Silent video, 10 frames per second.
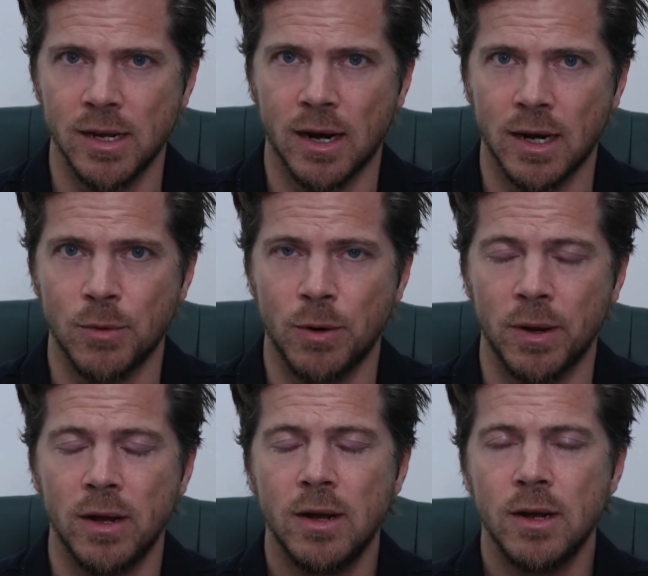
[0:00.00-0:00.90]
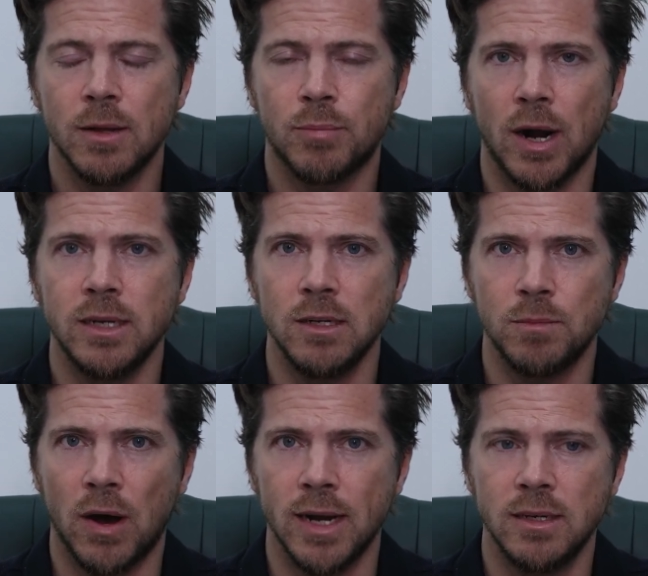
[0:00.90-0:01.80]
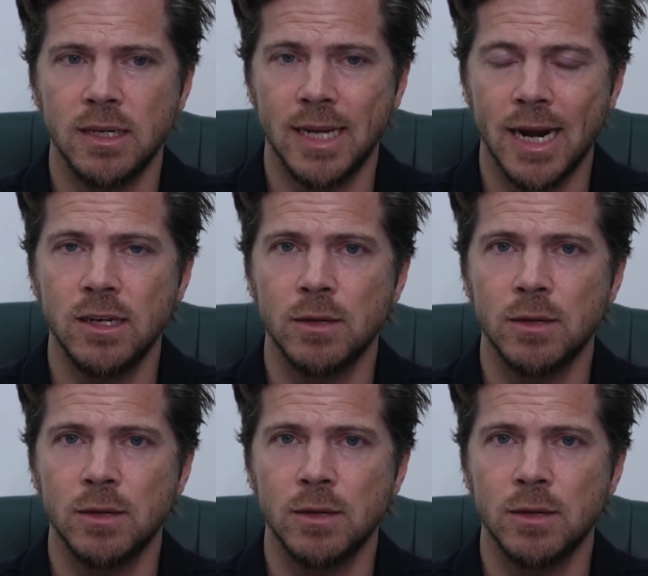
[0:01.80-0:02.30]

I'm not that young anymore, but the brightest minds